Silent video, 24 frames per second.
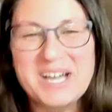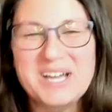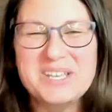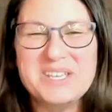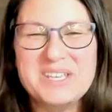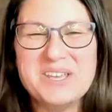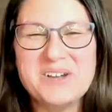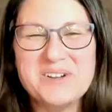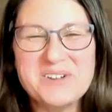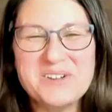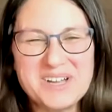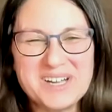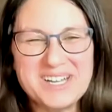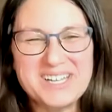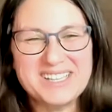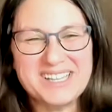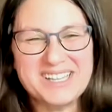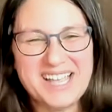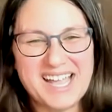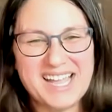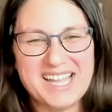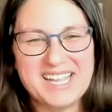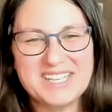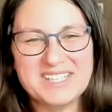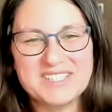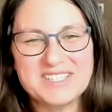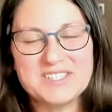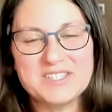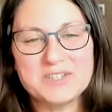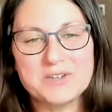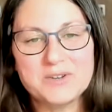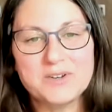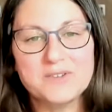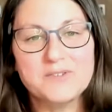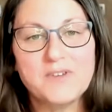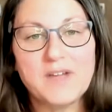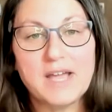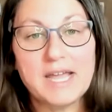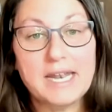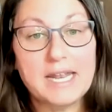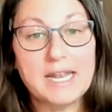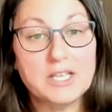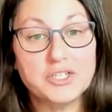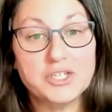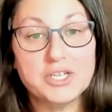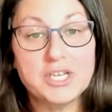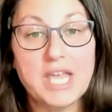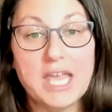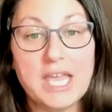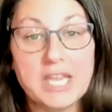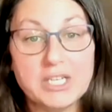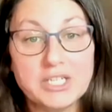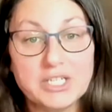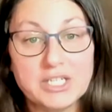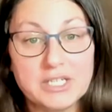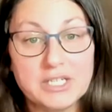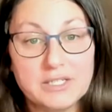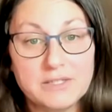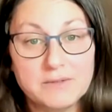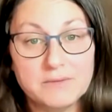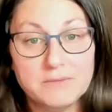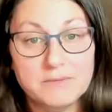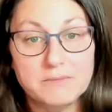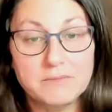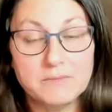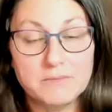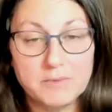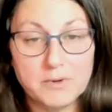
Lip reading: a Yoga Alliance Certified Education